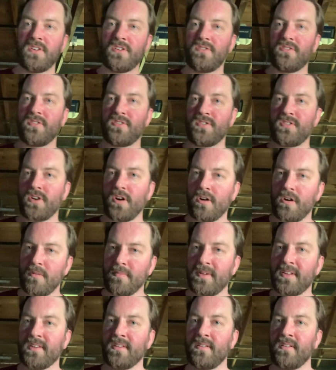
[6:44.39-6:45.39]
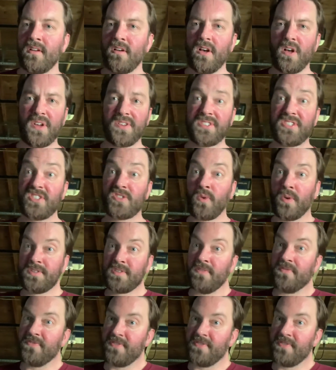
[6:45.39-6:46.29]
determine all sorts of